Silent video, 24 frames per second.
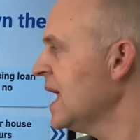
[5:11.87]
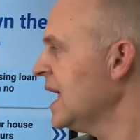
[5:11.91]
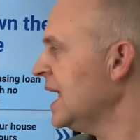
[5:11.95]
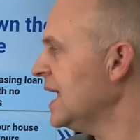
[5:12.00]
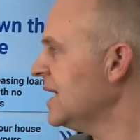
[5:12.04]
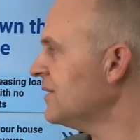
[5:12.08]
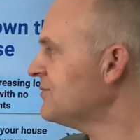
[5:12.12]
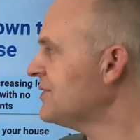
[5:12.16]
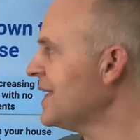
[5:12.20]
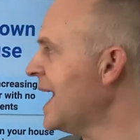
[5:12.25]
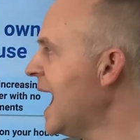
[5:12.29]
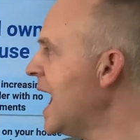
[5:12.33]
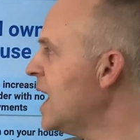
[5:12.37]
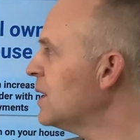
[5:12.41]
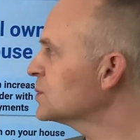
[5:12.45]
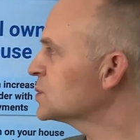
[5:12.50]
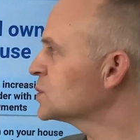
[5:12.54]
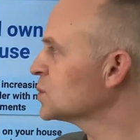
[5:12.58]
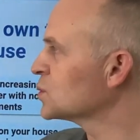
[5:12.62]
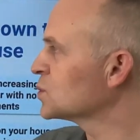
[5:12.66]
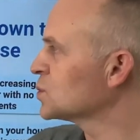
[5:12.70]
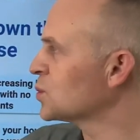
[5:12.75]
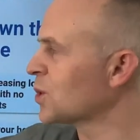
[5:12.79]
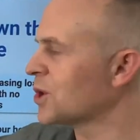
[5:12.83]
if the
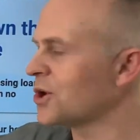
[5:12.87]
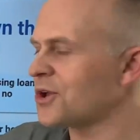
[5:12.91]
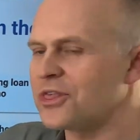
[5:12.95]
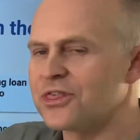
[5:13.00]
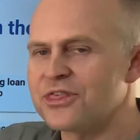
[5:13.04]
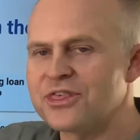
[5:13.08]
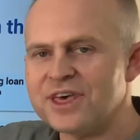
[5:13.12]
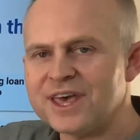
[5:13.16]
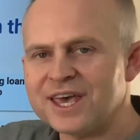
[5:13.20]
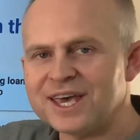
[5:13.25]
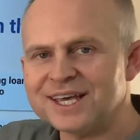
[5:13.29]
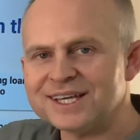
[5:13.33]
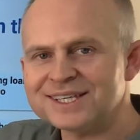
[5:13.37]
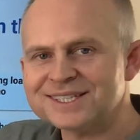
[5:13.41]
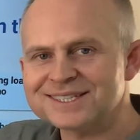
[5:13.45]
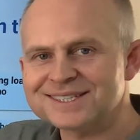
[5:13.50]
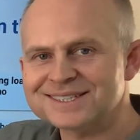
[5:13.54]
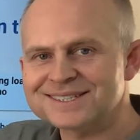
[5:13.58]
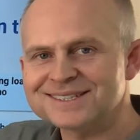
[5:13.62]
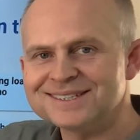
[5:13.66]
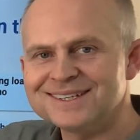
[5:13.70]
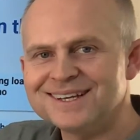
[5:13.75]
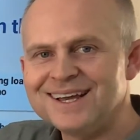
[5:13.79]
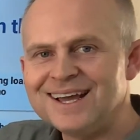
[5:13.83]
house was worth
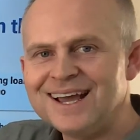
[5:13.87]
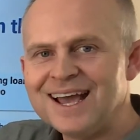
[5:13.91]
this,